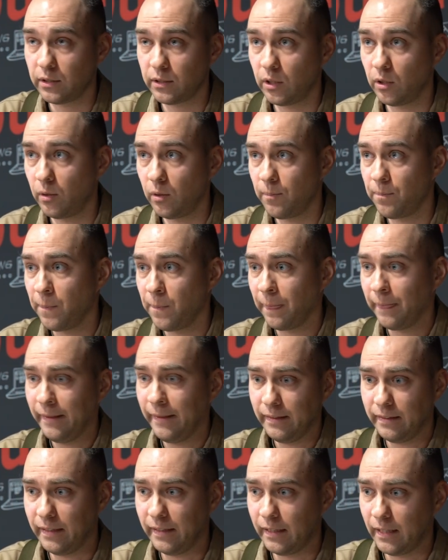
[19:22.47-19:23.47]
So
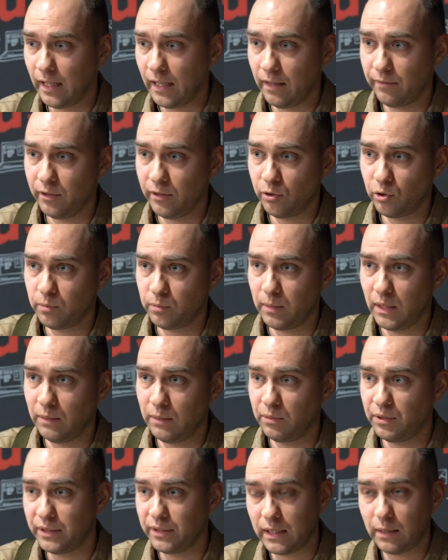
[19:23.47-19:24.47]
they have those
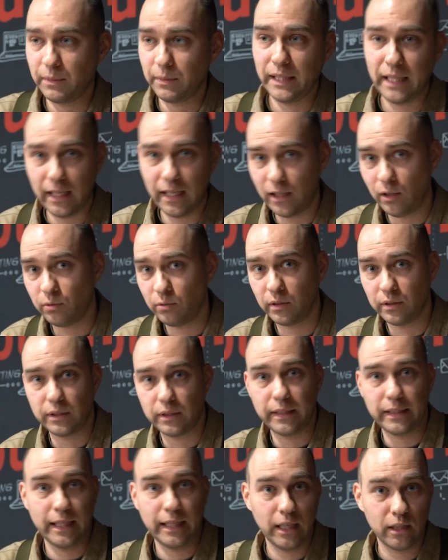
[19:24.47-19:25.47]
babies coming out and
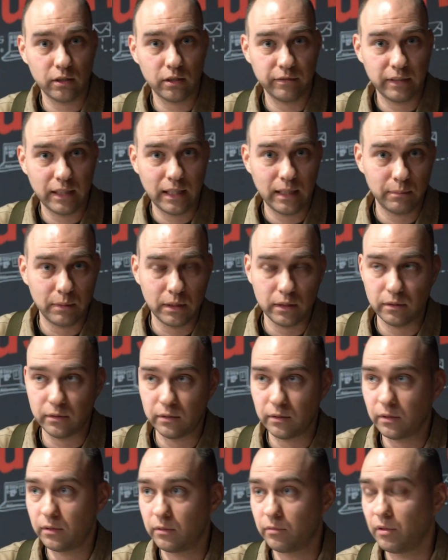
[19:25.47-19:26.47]
take care of them and
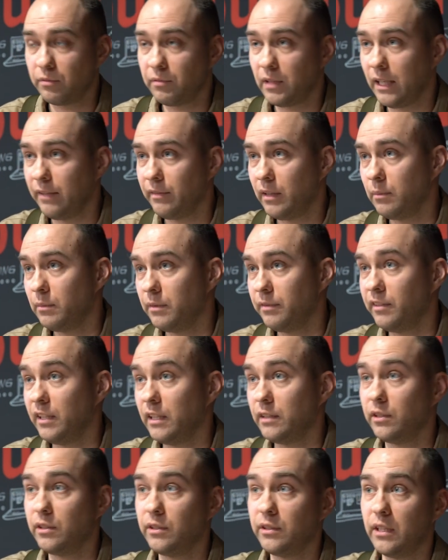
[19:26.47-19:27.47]
revive them if
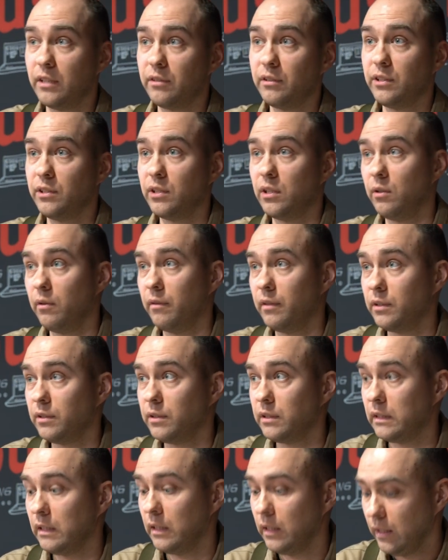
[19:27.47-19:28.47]
necessary. So
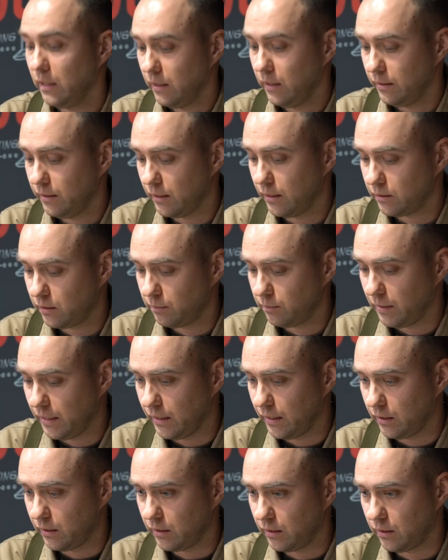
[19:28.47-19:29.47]
this doesn't
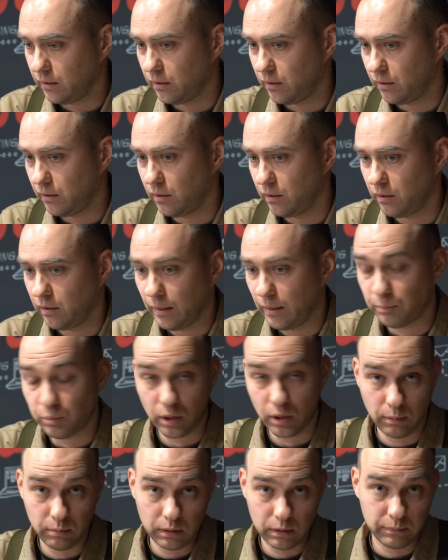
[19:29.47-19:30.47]
make a
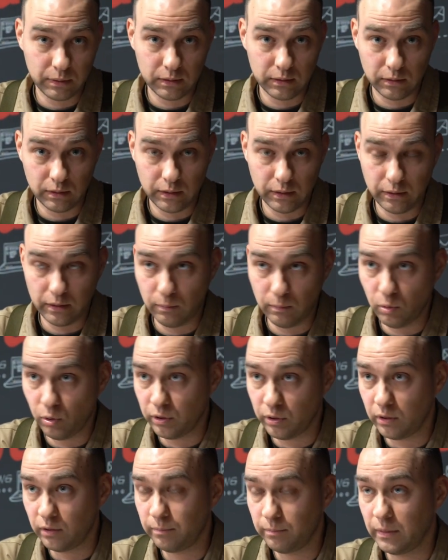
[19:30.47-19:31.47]
problem in the
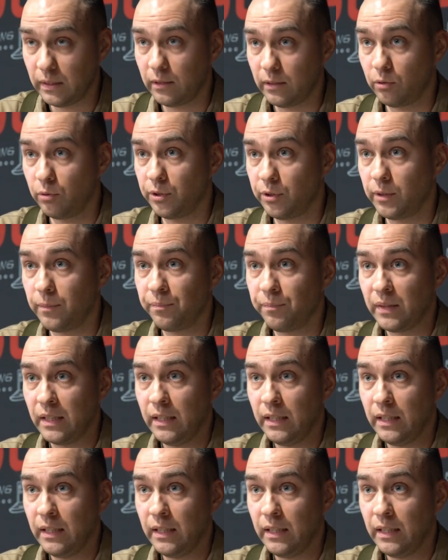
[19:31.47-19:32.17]
modern Belarus.